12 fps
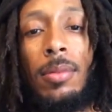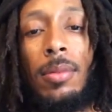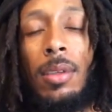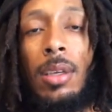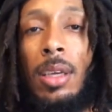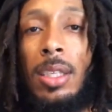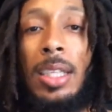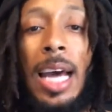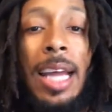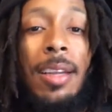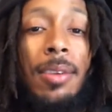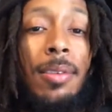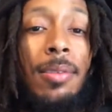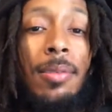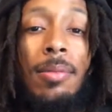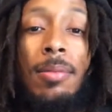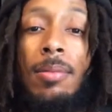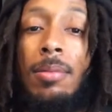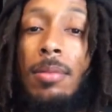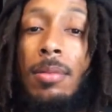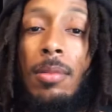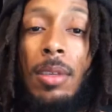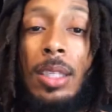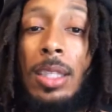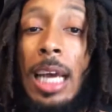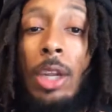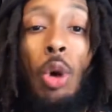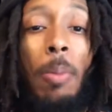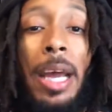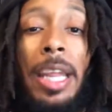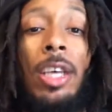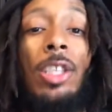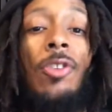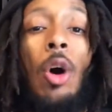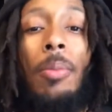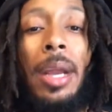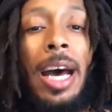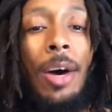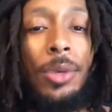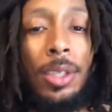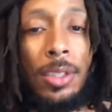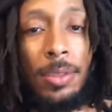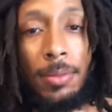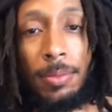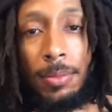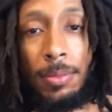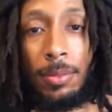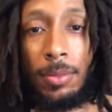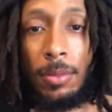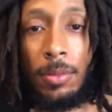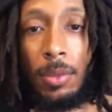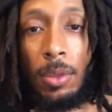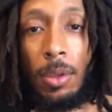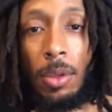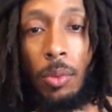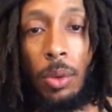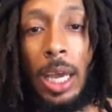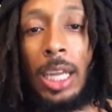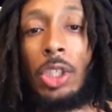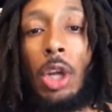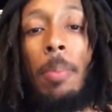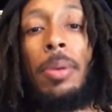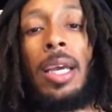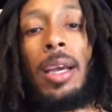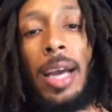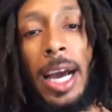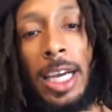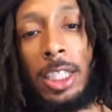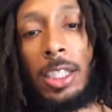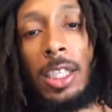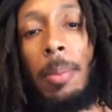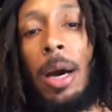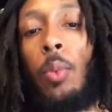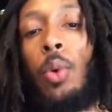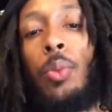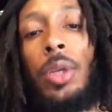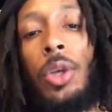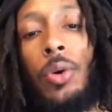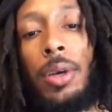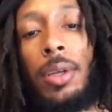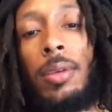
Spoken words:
It's not nobody else's fault but ours. We got to start being conscious about what we're doing.